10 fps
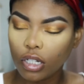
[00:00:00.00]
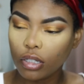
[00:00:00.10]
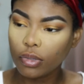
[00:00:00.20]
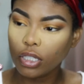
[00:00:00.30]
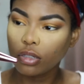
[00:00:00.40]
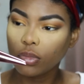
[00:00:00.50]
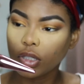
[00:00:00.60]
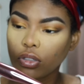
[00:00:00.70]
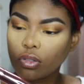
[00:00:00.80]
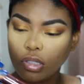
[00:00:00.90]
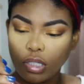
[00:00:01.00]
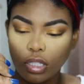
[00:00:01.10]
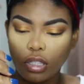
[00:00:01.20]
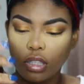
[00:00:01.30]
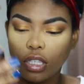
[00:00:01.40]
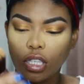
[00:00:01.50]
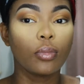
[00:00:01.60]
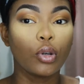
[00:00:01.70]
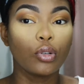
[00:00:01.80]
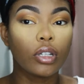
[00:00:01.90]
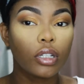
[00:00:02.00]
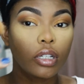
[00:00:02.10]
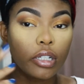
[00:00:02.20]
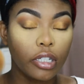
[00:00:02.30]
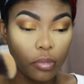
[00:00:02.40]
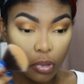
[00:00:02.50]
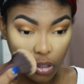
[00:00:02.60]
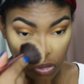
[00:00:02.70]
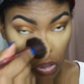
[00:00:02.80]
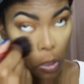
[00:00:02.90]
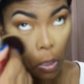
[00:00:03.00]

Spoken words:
I'm gonna be using the Moda RL brush.